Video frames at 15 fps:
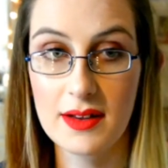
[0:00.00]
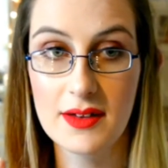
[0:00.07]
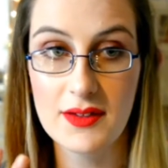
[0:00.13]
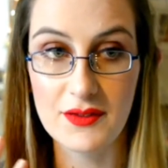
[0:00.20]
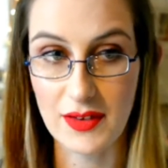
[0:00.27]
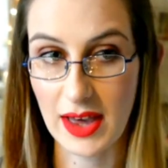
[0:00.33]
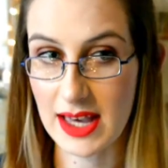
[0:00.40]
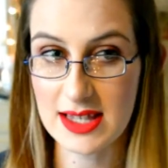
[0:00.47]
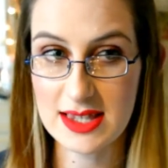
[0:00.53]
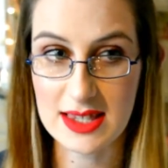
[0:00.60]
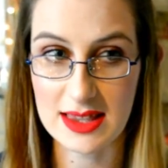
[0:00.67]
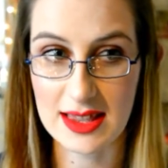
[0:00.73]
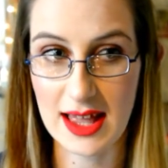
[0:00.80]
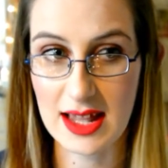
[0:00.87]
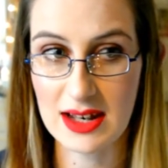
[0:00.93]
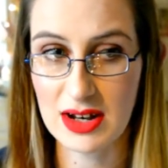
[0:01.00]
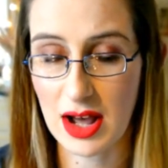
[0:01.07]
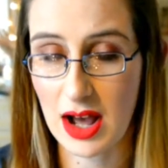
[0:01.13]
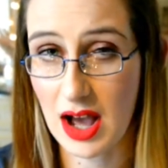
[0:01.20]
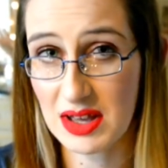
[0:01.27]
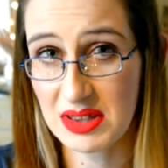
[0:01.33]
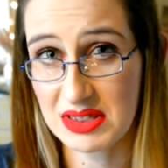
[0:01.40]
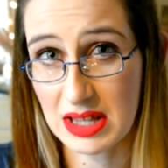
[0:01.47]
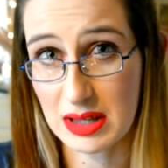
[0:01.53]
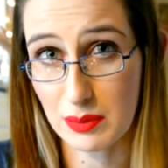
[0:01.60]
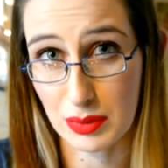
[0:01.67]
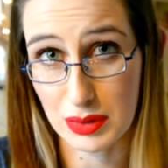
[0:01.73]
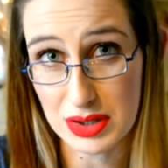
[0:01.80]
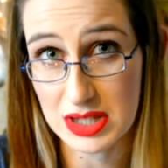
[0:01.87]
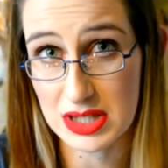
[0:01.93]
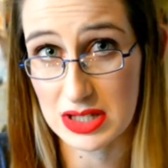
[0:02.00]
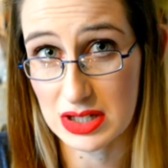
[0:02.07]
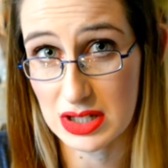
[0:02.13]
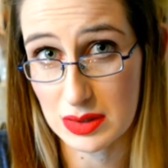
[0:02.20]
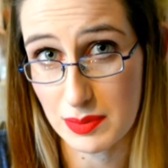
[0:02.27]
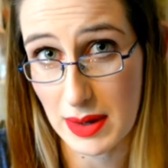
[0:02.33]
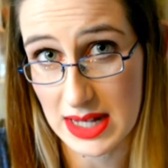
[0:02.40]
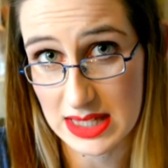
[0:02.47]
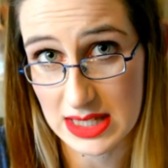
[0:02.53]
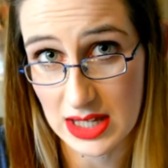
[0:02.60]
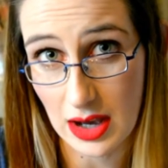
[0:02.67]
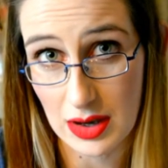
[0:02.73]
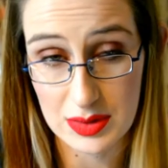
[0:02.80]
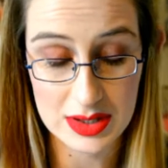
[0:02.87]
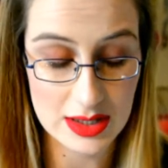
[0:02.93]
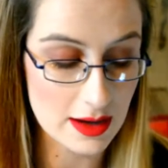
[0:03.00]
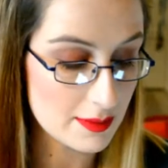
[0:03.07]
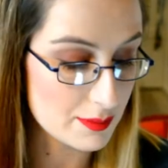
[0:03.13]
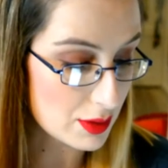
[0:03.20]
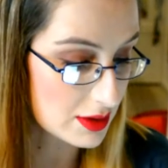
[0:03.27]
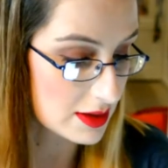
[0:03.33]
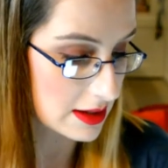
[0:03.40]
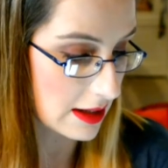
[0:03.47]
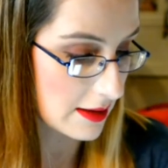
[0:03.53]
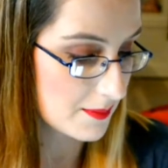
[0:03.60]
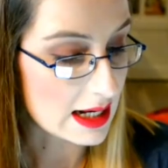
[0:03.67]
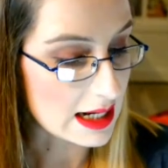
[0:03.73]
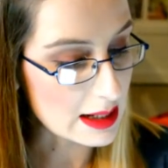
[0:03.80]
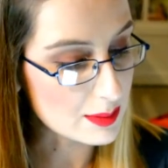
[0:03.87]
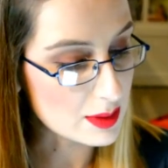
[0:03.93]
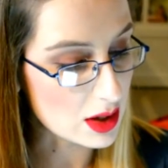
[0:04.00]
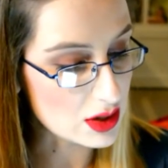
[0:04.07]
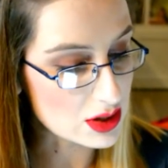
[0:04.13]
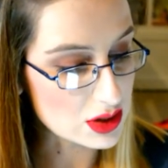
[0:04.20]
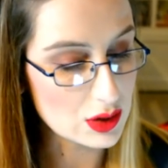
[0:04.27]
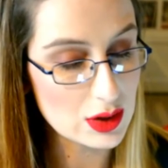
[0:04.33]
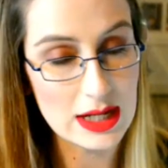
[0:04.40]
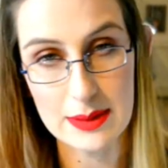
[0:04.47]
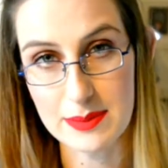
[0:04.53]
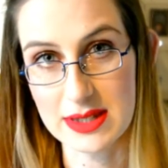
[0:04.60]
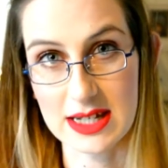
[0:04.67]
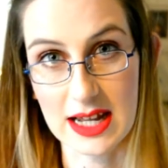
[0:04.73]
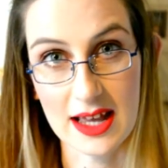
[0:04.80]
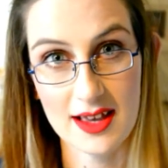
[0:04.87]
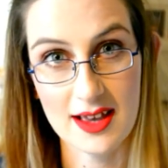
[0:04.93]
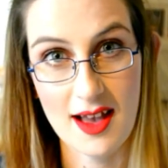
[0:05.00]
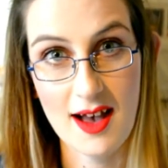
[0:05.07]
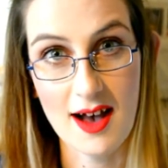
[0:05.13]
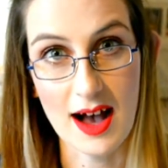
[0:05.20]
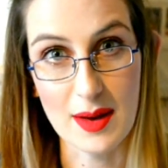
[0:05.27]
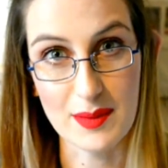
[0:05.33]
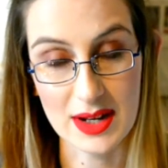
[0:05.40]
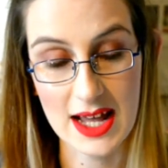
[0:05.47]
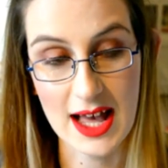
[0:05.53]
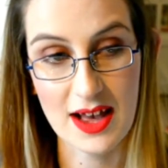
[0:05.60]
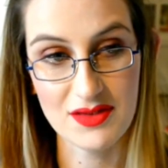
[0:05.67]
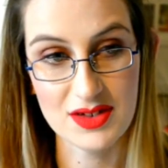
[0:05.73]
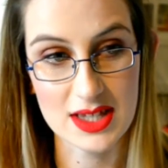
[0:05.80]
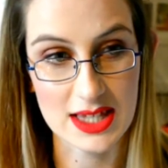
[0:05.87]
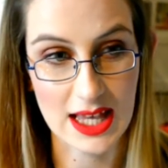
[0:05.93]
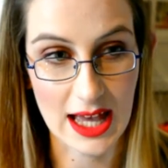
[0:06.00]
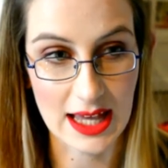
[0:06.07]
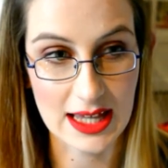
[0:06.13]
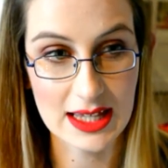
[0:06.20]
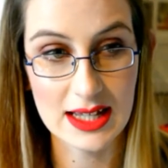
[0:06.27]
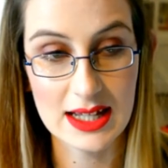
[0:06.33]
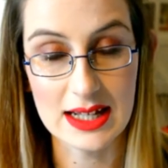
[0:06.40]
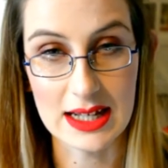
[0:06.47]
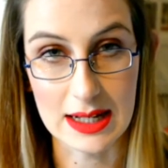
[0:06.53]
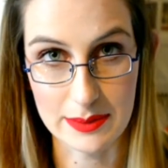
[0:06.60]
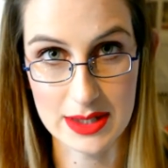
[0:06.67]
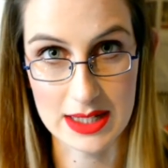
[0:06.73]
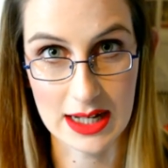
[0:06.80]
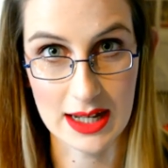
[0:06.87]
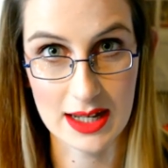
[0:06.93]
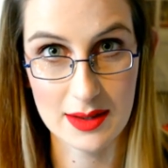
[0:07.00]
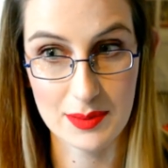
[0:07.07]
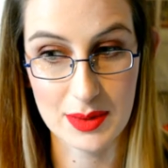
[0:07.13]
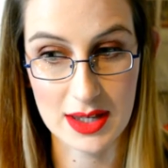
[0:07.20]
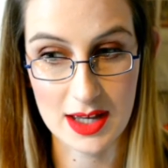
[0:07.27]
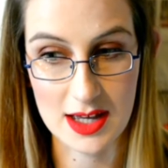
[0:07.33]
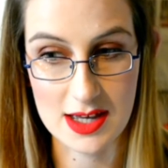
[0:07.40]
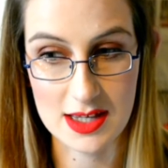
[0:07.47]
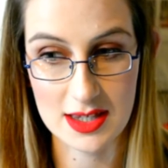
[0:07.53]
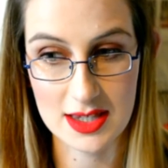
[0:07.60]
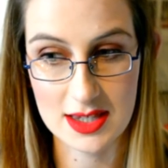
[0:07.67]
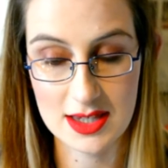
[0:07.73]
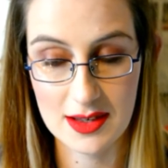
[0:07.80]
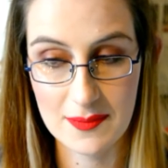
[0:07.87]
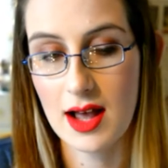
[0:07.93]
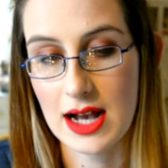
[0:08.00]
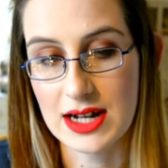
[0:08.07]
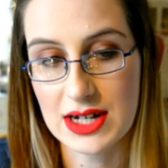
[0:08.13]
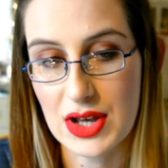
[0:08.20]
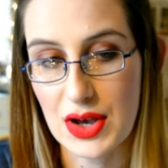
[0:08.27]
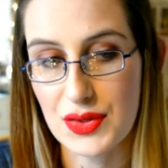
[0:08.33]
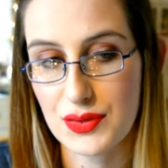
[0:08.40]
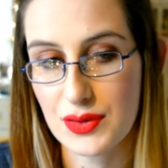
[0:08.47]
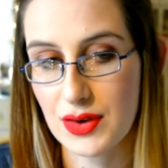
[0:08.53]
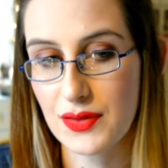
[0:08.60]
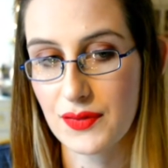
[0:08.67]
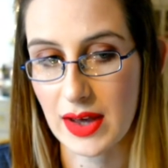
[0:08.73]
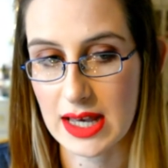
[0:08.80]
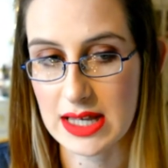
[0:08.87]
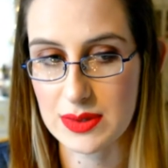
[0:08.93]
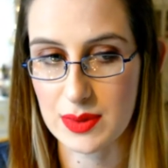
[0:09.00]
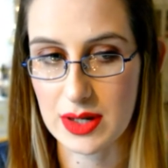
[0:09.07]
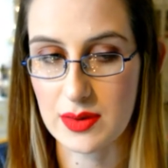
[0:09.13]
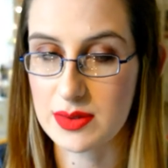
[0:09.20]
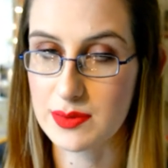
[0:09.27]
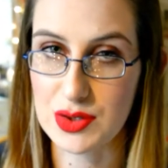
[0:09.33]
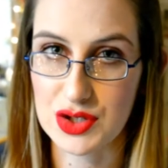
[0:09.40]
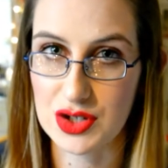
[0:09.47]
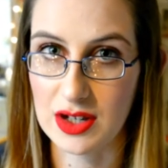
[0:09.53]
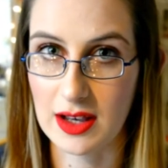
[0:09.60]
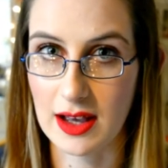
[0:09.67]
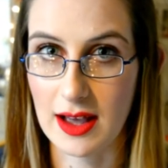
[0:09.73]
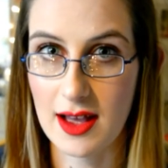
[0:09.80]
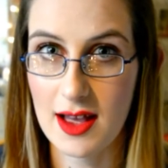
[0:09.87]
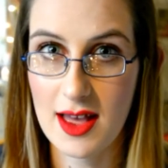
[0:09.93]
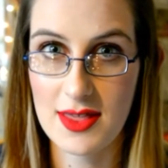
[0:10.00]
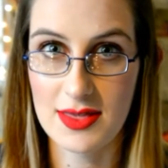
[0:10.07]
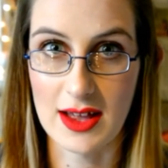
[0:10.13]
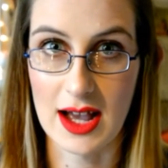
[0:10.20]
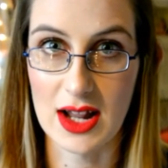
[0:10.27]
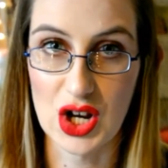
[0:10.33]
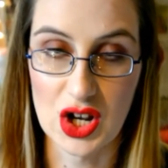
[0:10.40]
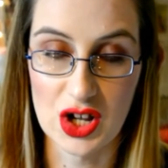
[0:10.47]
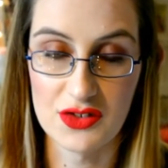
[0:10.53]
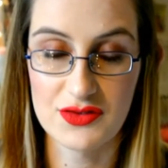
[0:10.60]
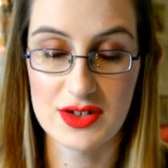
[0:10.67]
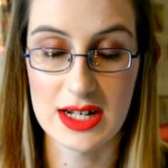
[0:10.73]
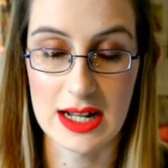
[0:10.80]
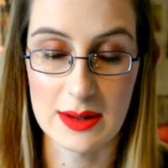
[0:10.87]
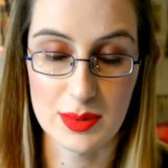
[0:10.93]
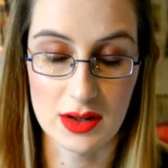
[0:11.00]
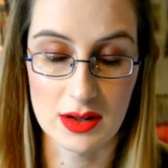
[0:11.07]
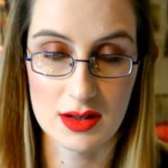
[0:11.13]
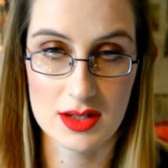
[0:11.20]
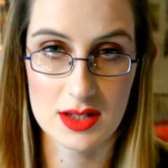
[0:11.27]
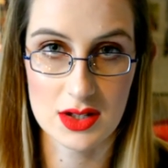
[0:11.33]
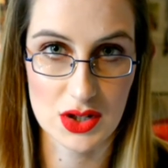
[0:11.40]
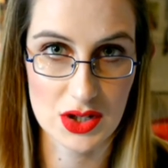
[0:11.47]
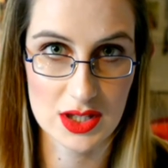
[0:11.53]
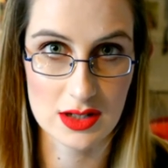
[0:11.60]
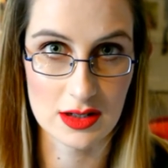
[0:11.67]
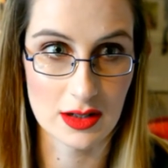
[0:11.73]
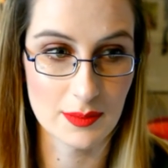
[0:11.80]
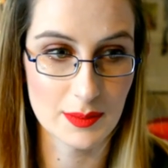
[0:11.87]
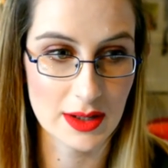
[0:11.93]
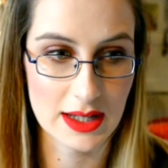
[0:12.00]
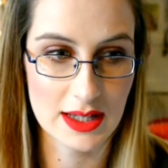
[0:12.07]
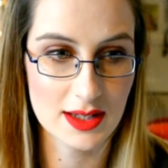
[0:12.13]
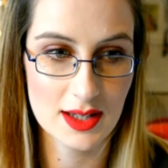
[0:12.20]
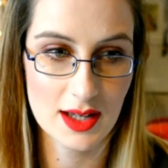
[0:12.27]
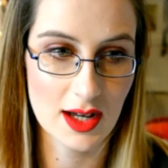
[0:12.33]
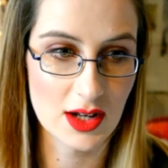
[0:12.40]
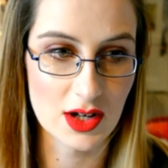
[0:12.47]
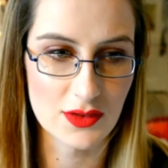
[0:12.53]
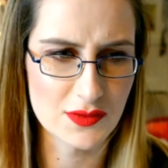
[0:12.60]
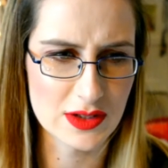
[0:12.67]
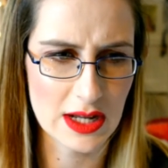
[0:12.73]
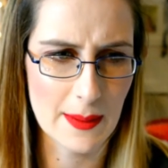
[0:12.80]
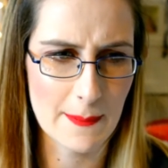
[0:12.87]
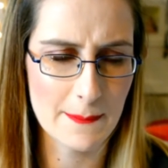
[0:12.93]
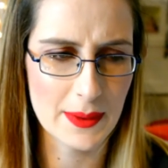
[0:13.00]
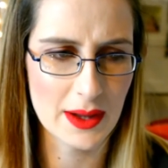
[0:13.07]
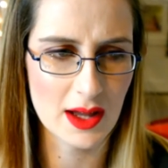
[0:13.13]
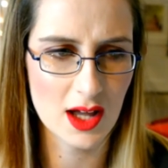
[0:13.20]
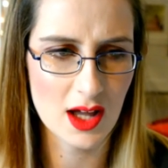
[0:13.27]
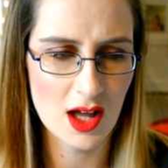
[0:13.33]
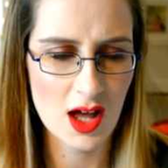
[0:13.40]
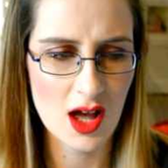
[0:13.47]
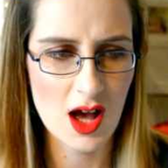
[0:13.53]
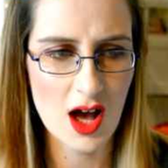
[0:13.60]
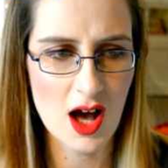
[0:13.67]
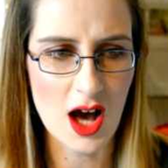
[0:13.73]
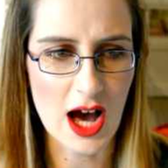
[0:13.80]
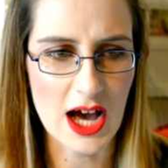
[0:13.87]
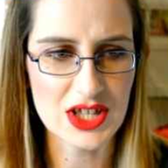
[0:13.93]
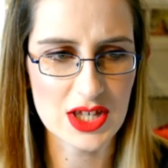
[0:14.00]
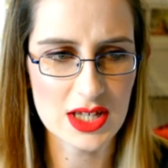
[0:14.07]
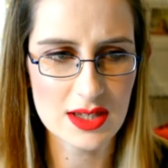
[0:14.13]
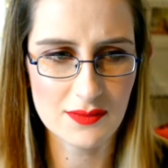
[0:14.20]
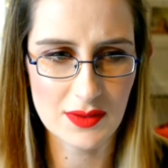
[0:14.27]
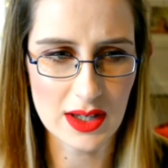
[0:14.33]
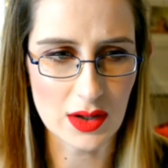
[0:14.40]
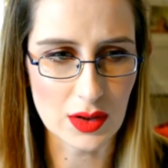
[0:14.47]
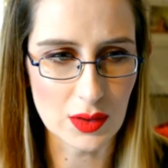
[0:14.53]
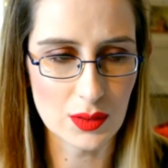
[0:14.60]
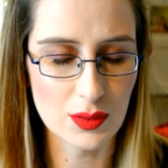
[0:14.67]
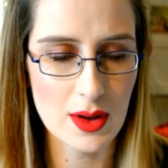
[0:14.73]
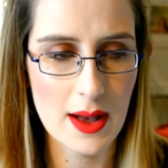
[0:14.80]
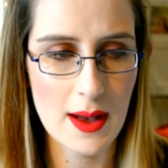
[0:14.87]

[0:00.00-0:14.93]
face, then I think bronzer's a good bet to go. So bronzer. Lip gloss or lipstick? I'm gonna have to say lipstick, because I did go through a phase when I was much younger that I loved lip gloss non-stop, like I loved it. But I just feel